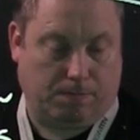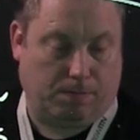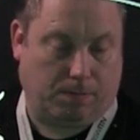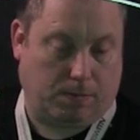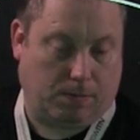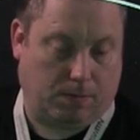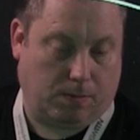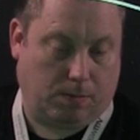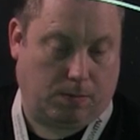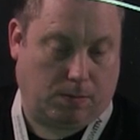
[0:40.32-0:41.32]

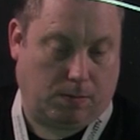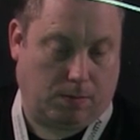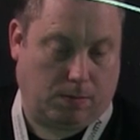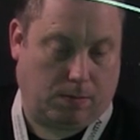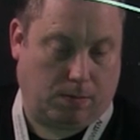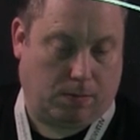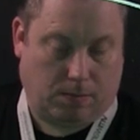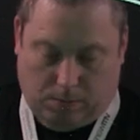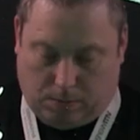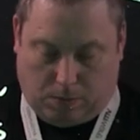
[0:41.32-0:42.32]

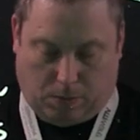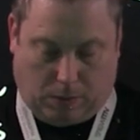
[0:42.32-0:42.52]
[no speech]